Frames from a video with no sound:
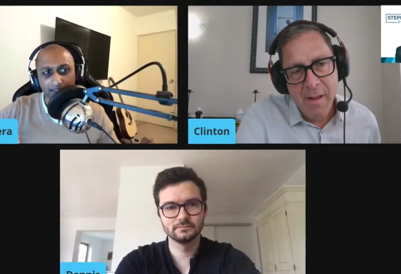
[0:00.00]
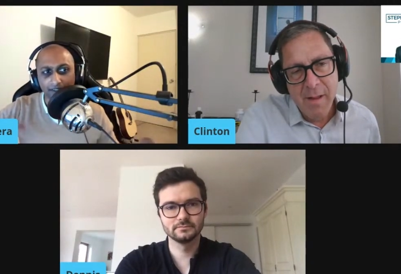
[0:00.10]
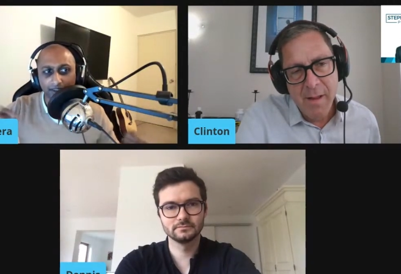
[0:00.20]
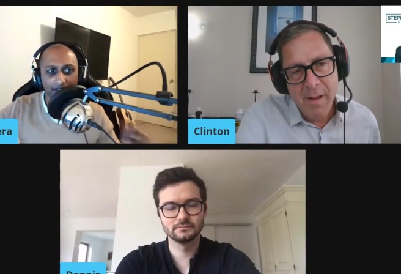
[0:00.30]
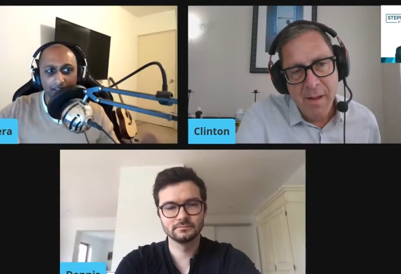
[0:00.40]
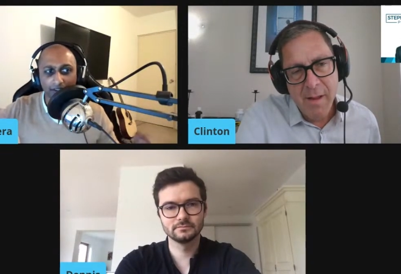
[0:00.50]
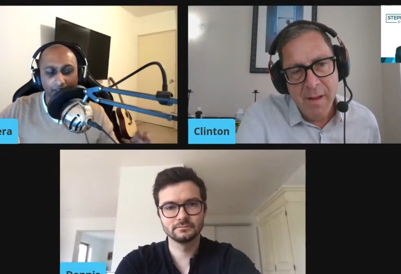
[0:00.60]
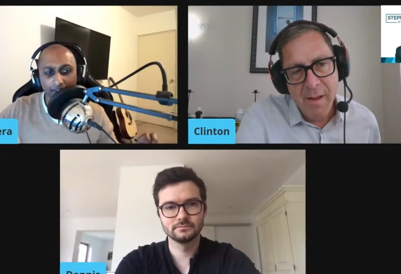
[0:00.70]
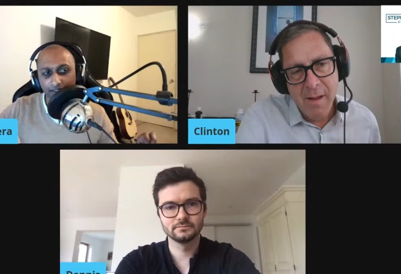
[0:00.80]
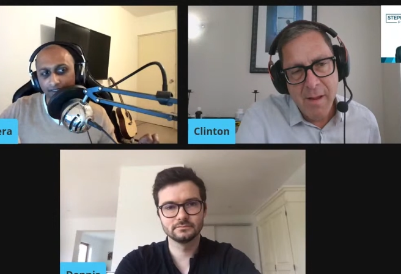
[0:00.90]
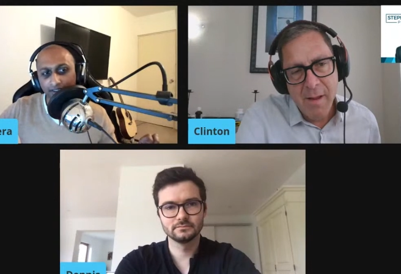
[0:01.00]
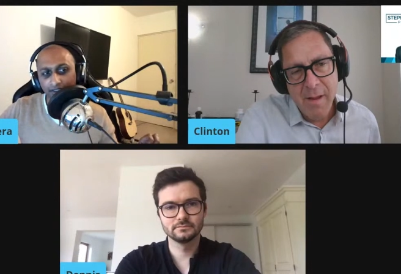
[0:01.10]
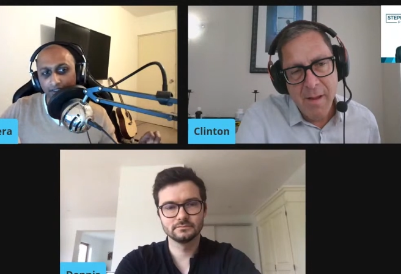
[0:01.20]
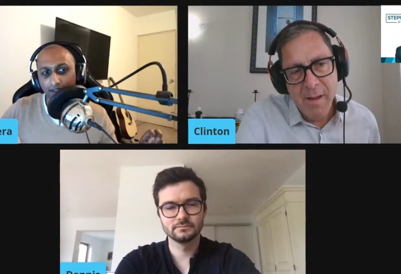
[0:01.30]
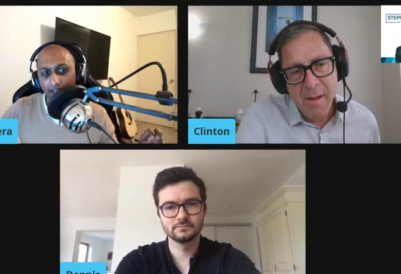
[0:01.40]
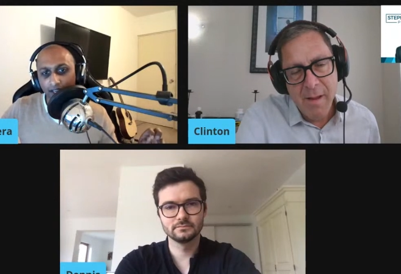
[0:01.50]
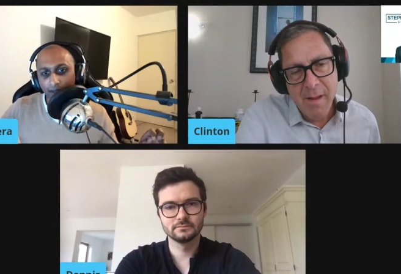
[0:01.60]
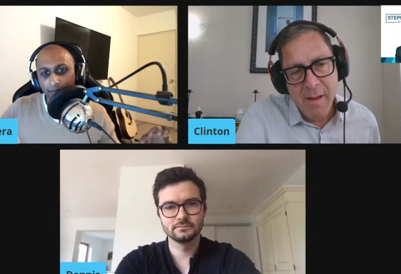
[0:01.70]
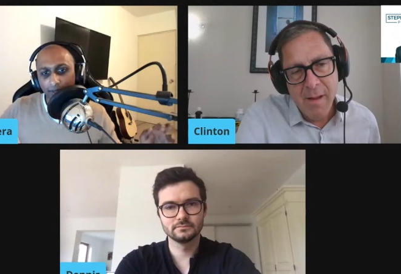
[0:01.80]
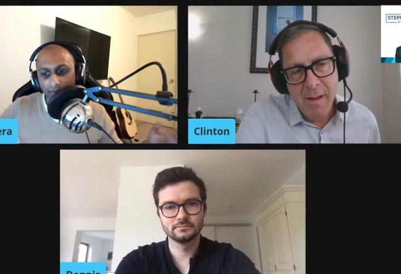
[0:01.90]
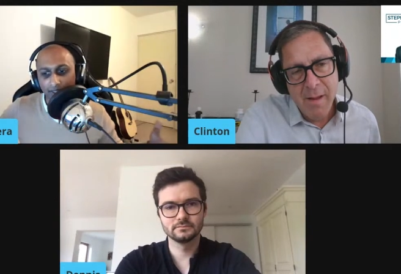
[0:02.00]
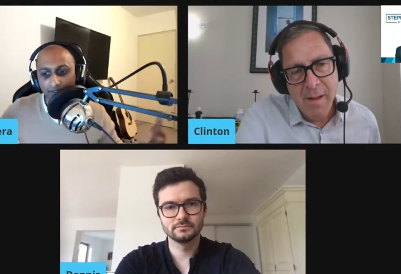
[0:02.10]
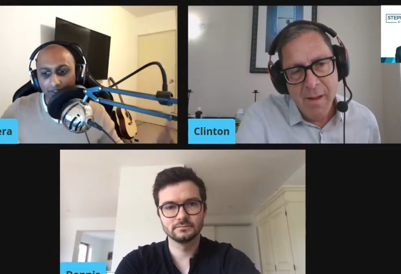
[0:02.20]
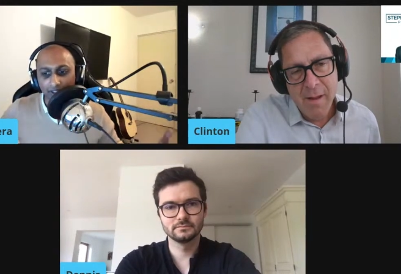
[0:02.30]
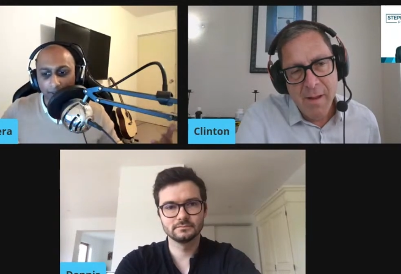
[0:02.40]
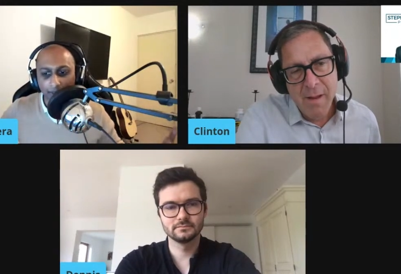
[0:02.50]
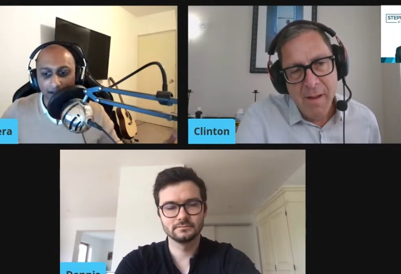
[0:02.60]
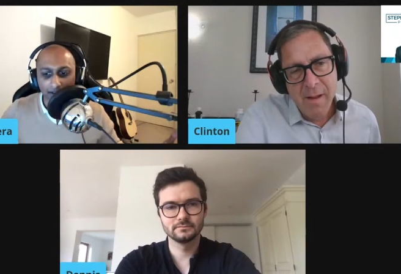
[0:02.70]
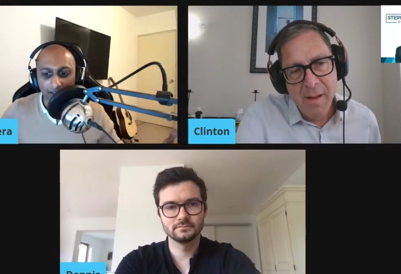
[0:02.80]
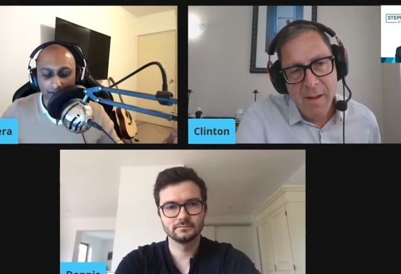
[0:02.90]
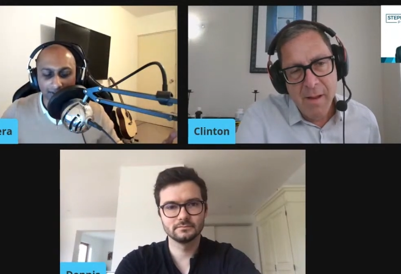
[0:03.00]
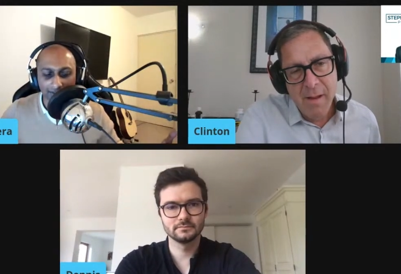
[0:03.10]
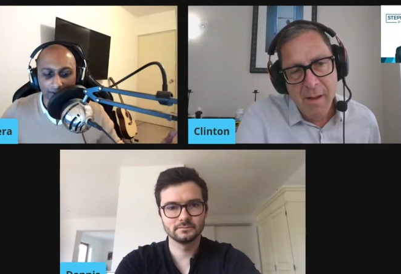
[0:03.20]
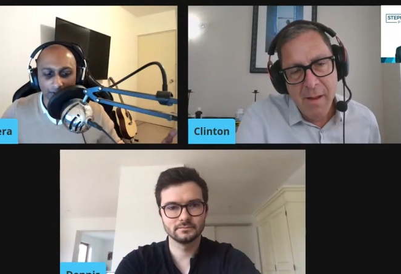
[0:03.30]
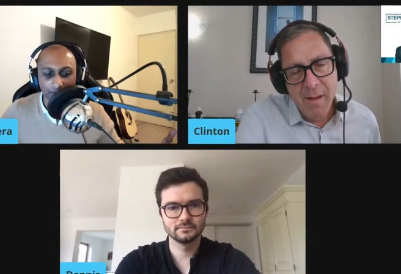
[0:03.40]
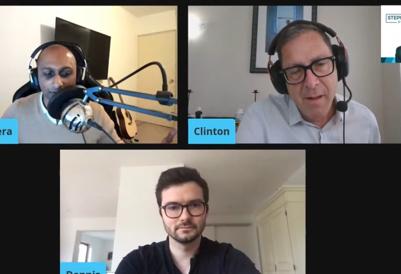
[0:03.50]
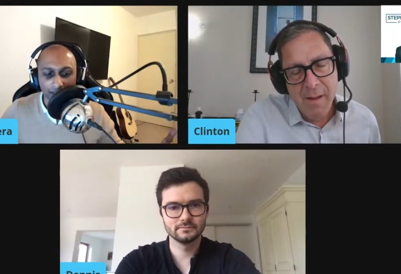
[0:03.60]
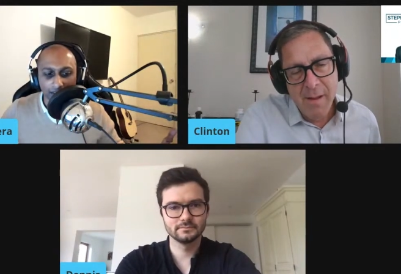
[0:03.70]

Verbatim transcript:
Speaker 1: Are there any other things there that people have to think about in terms of